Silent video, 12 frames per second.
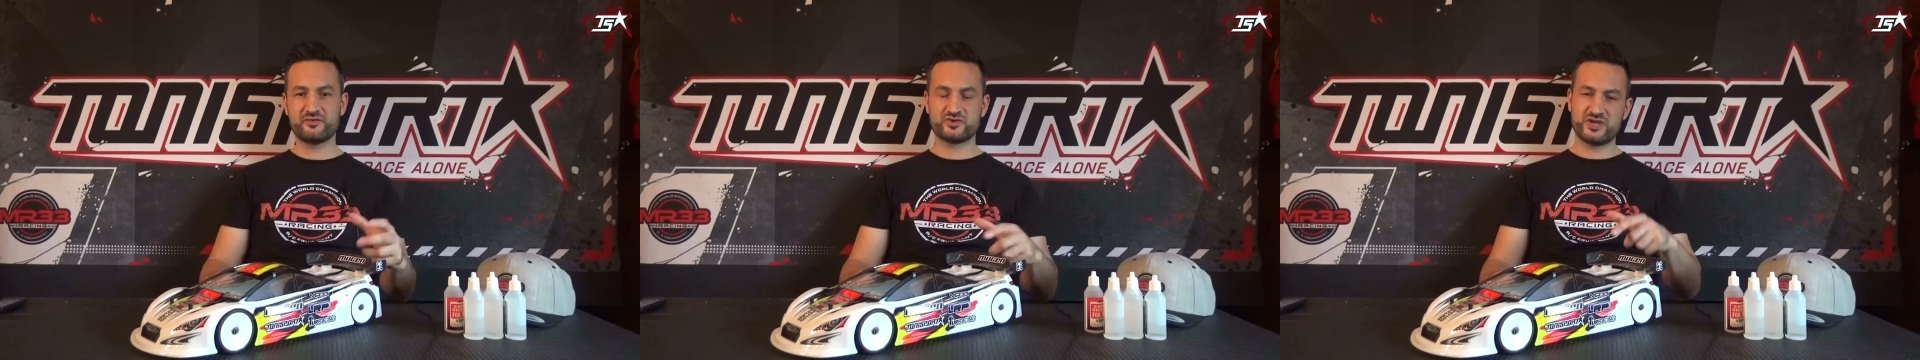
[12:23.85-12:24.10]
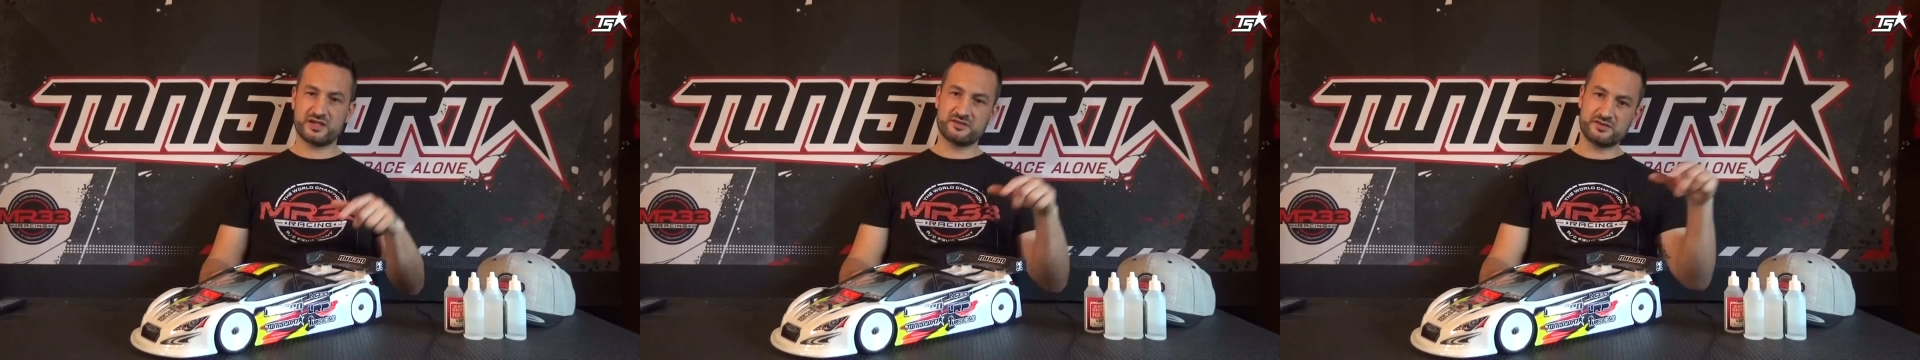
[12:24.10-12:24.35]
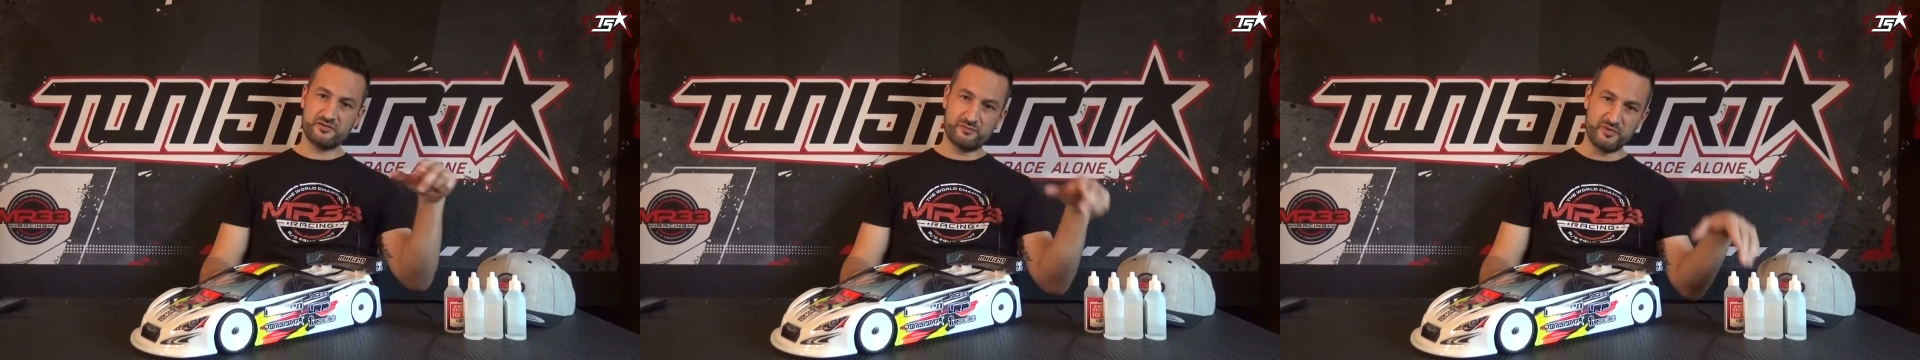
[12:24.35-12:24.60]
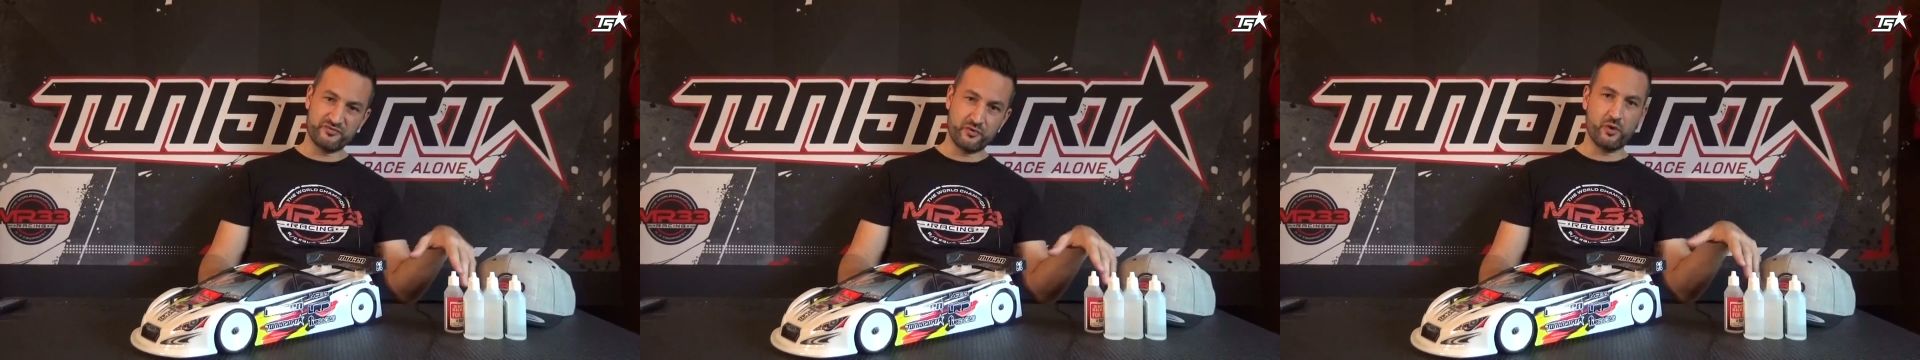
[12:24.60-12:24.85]
you check the Diff
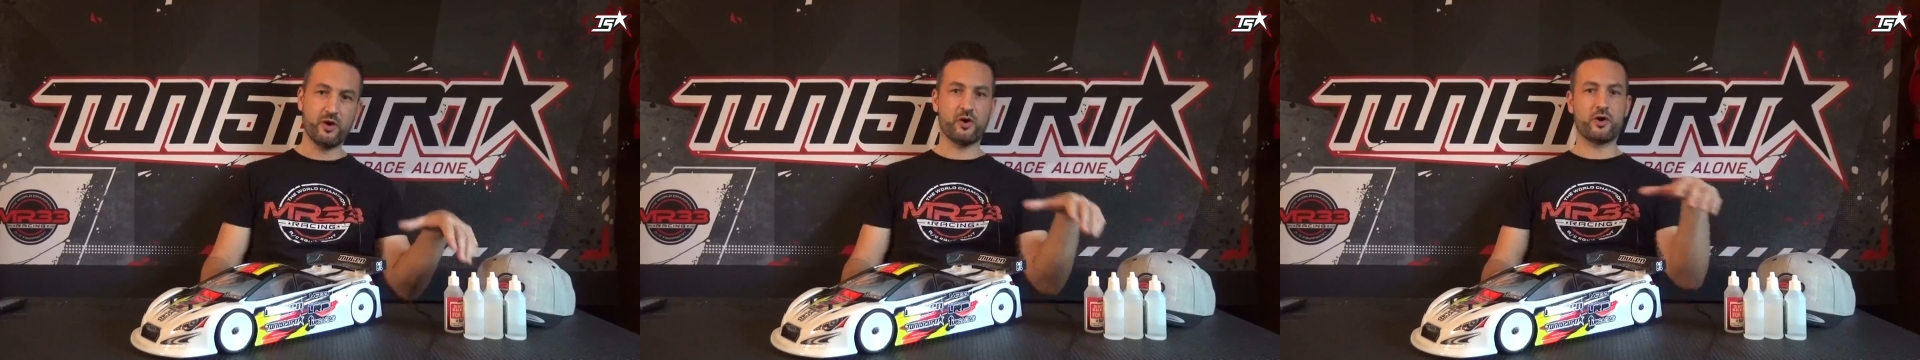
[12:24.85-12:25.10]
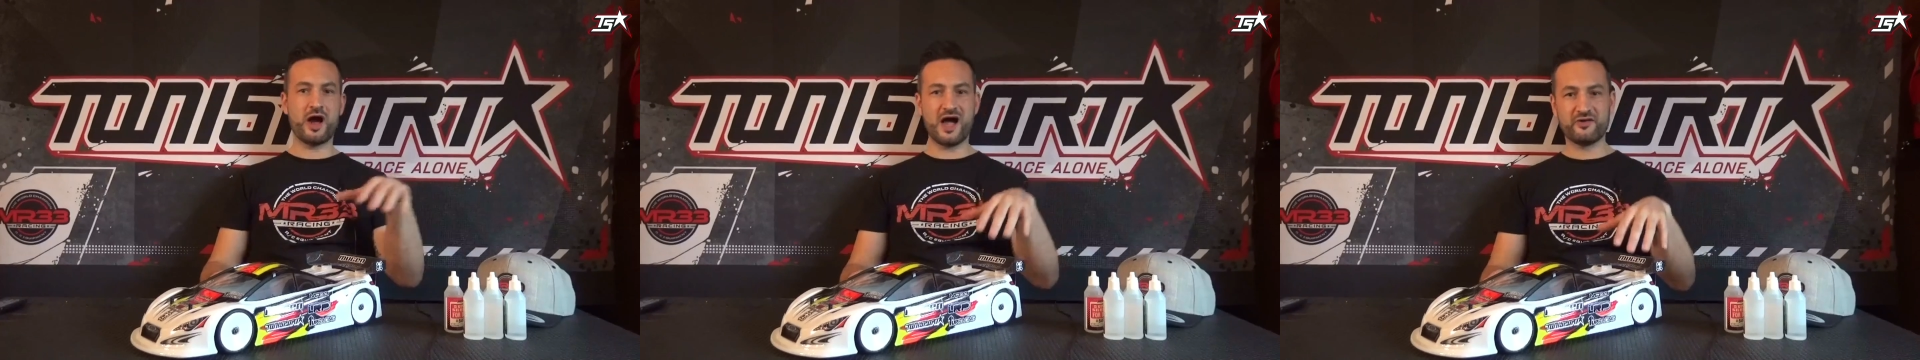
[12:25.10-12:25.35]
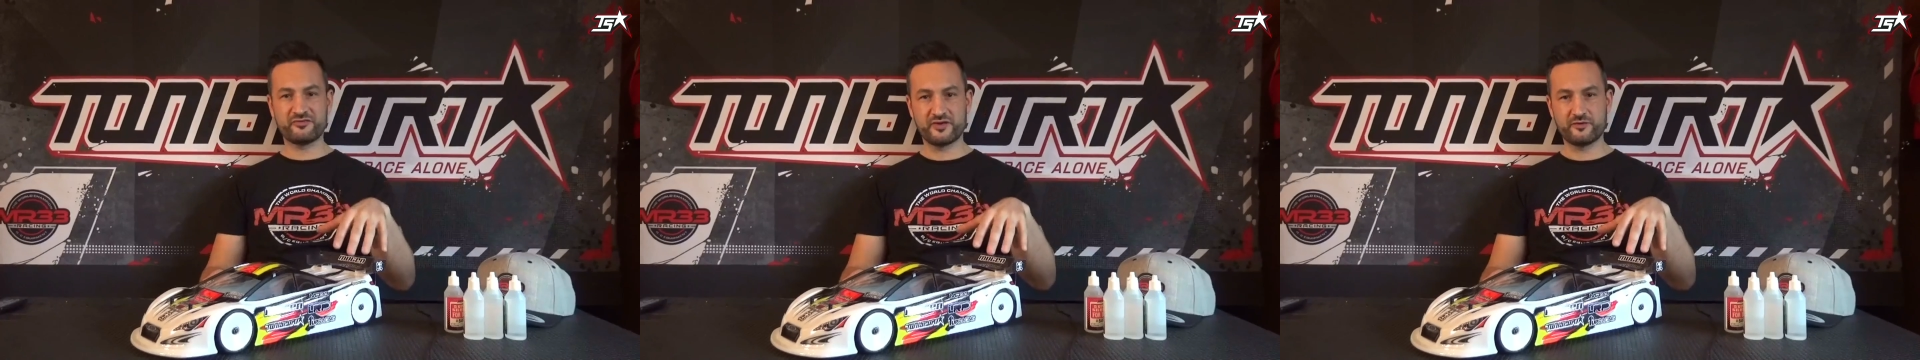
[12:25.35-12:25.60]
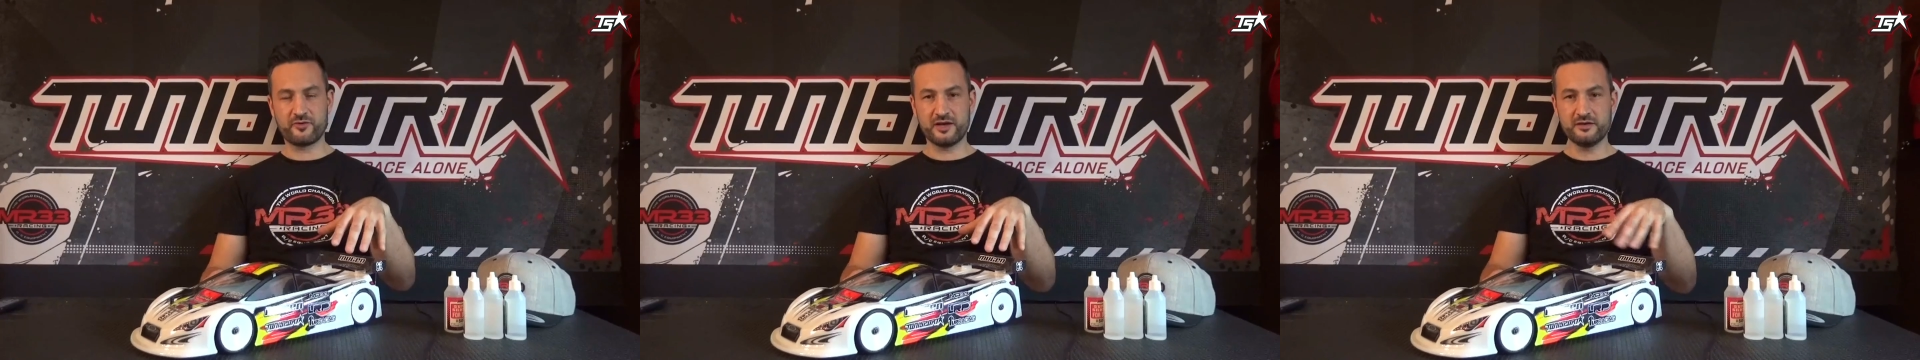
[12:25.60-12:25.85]
before or after
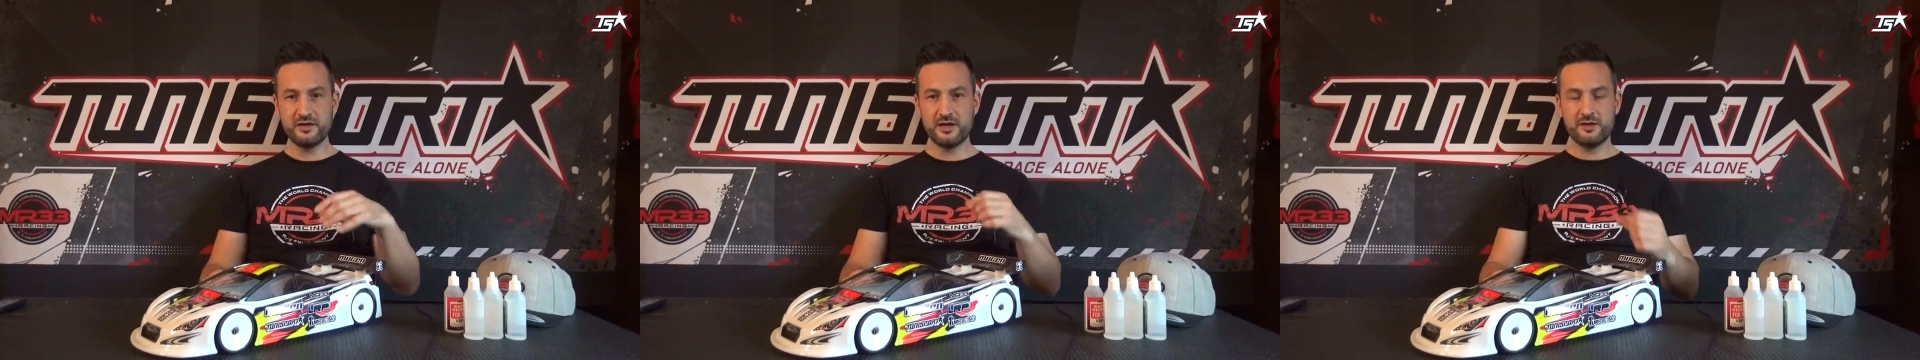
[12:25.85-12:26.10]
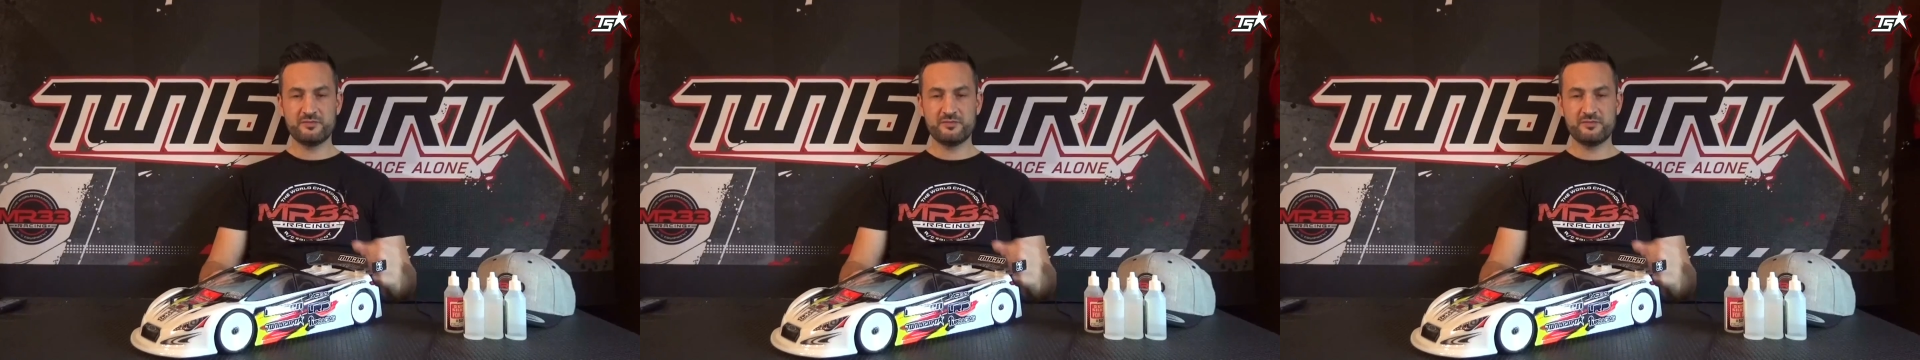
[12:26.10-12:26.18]
the run,